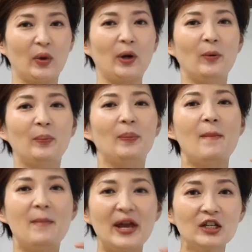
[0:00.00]
will
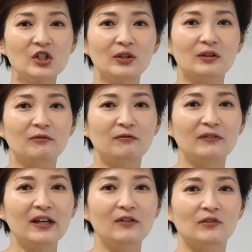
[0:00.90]
make sure the
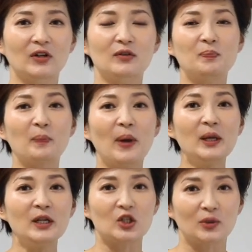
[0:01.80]
flavor
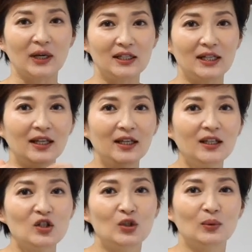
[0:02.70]
penetrate
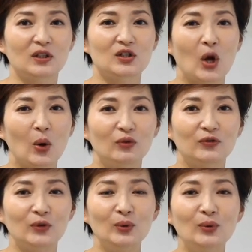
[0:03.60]
into the
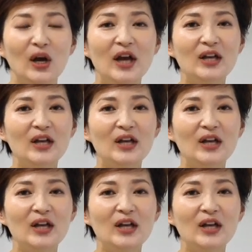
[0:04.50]
tofu.